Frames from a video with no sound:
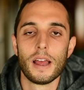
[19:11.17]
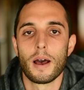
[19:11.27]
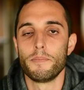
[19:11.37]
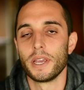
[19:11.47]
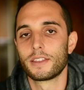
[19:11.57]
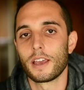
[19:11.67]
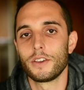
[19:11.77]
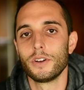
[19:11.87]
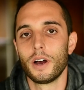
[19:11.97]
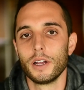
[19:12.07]
A big thank
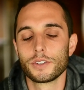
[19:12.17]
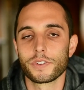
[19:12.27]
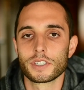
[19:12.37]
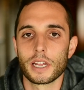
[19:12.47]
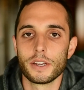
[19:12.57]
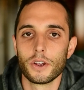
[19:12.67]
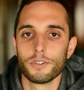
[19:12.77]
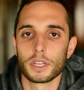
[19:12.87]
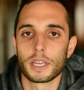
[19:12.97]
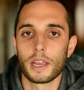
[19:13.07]
you to Hunts for sending over
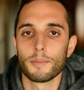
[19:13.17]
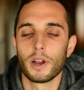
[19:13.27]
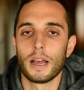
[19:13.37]
the camera.